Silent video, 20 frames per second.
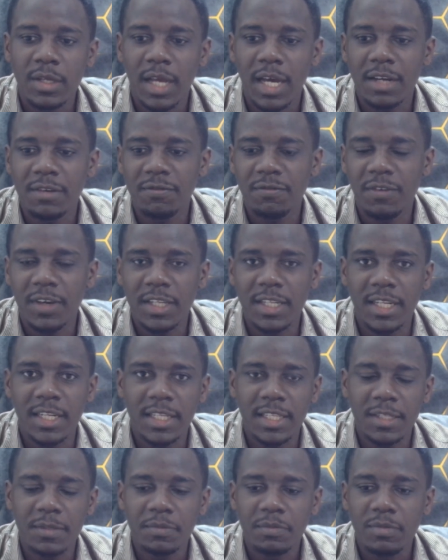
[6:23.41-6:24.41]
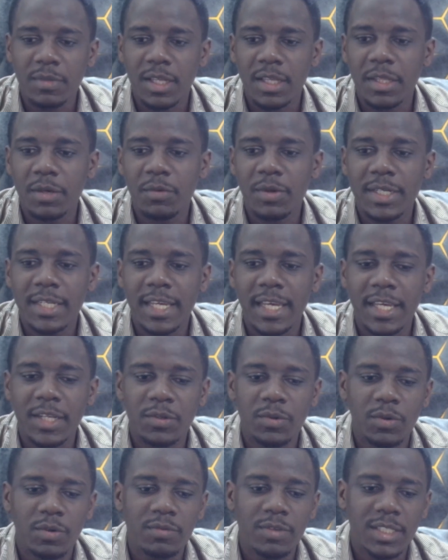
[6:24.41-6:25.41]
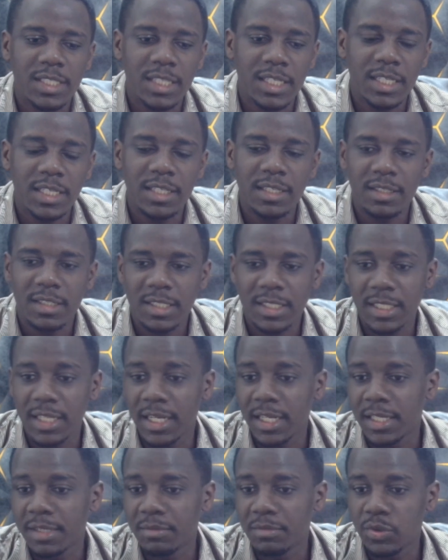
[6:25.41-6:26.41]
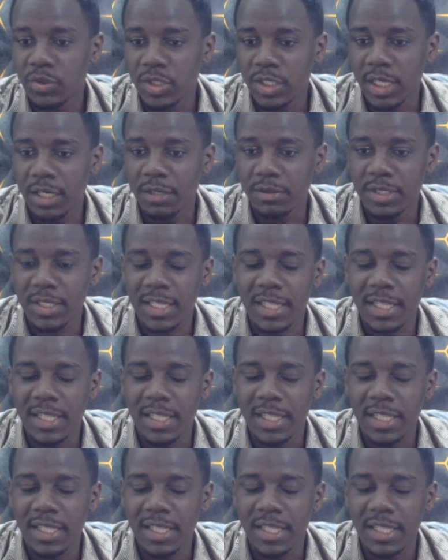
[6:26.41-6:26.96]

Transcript: And finally, they went ahead to obviously sell him to Chelsea.